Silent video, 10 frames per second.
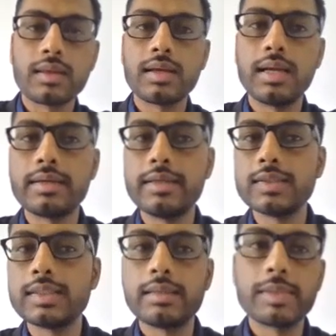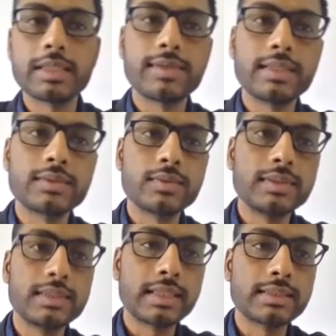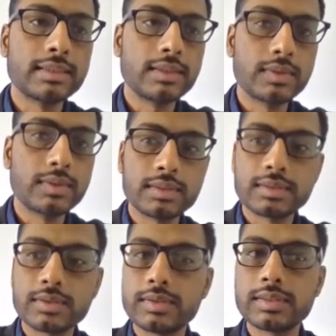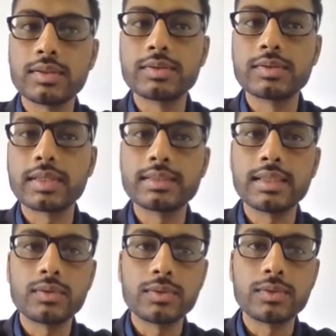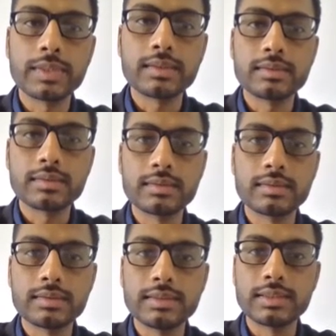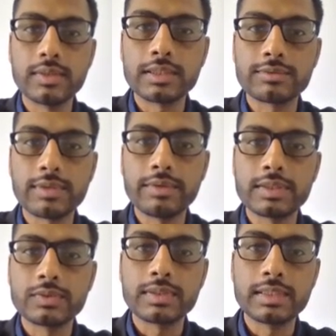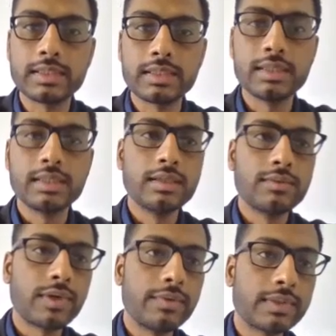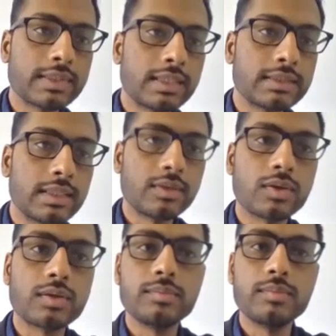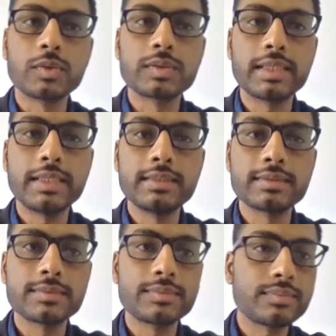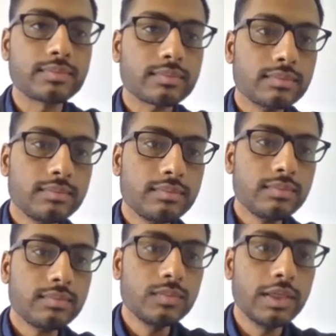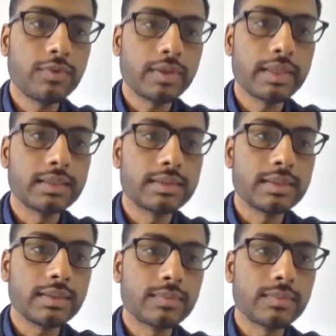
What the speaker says: I'll reduce to n minus 5, so this cancels out. So this also cancel out over here. This is given as 5:3. 5 is cancelling on both sides. Therefore, I can say